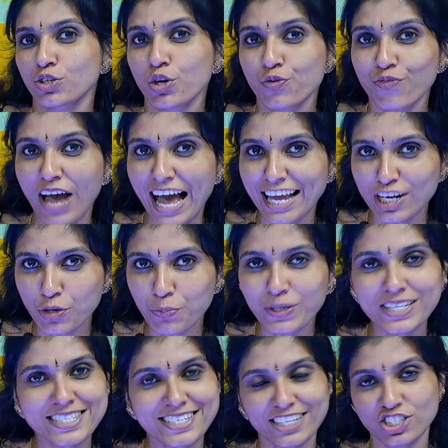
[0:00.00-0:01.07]
your
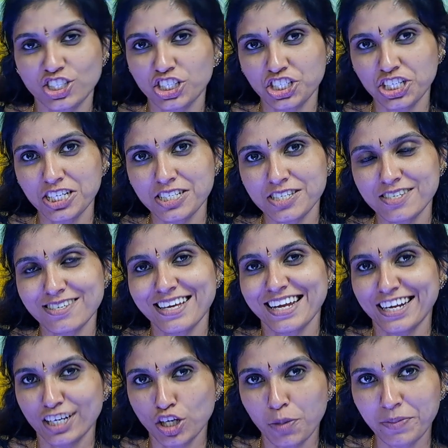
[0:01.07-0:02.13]
valuable suggestions,
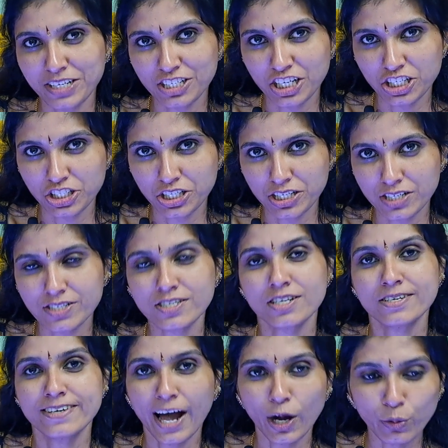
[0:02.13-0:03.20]
recommendations,
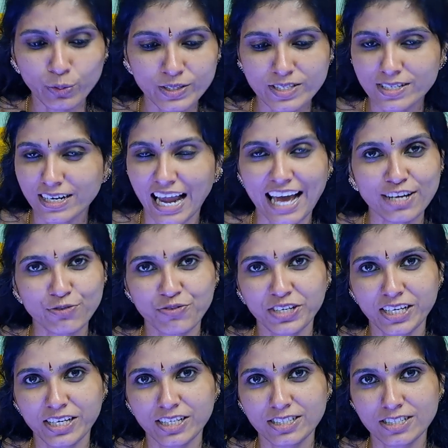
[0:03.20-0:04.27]
doubts,
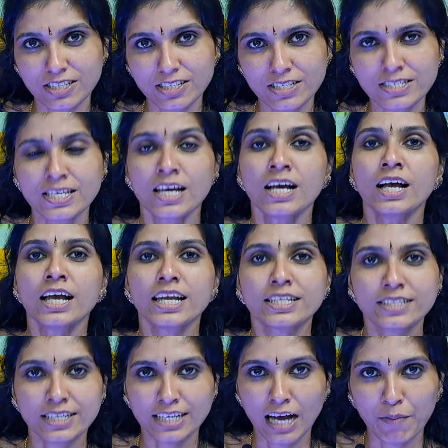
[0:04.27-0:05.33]
clarifications
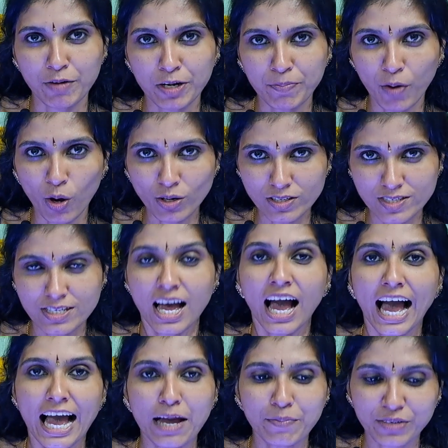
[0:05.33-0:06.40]
in the comment box.
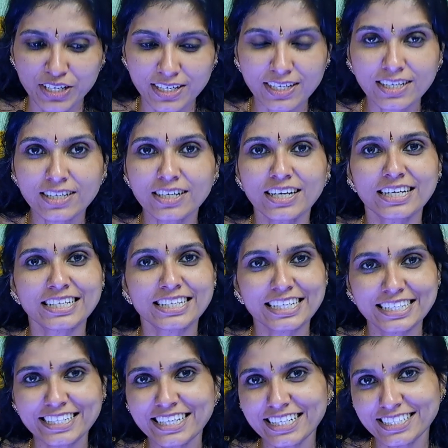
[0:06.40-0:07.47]
I am here
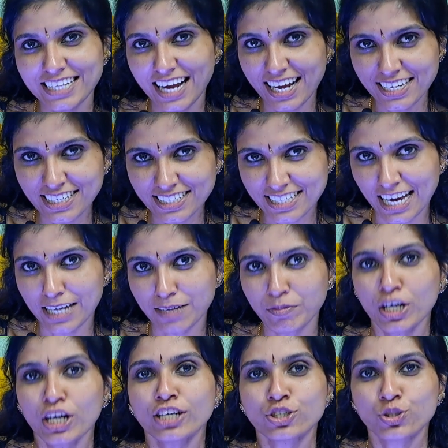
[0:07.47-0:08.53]
ready at any
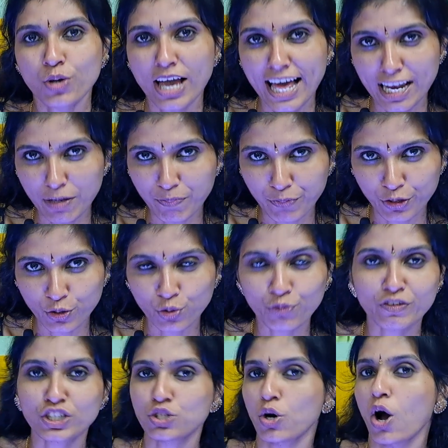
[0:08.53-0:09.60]
time to help
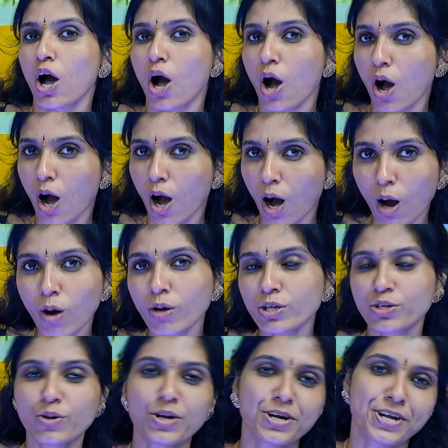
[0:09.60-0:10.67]
you with
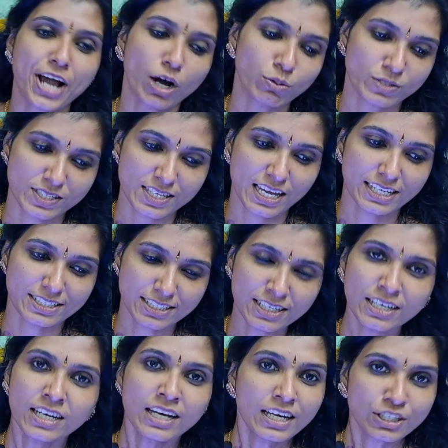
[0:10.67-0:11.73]
all your doubts
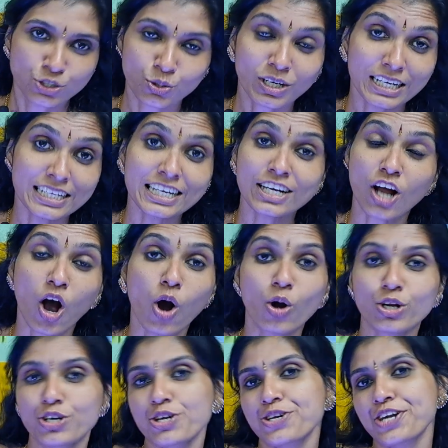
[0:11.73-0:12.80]
and to clear
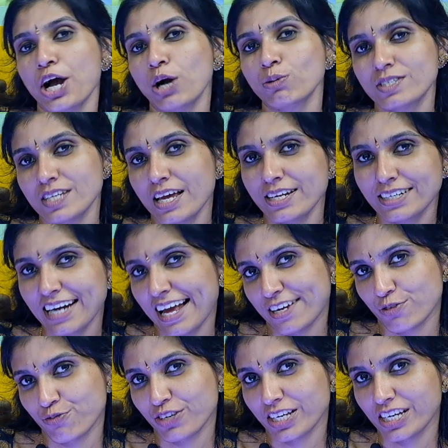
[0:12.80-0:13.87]
all your doubts and
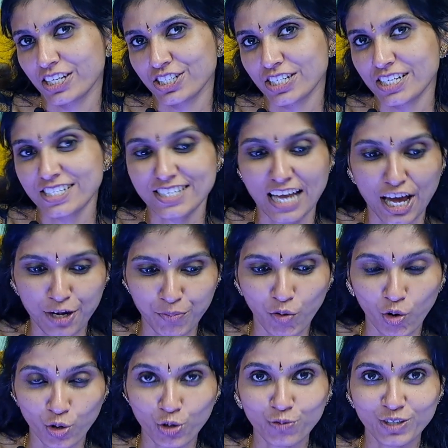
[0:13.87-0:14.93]
clarifications. And
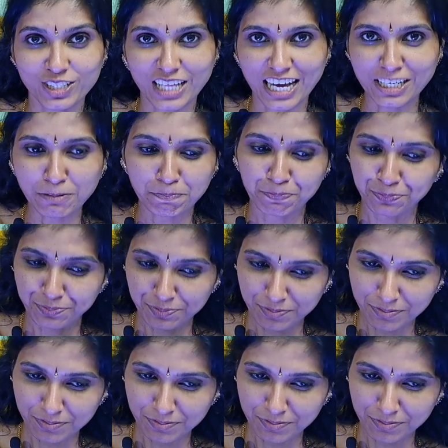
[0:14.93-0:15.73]
moreover that,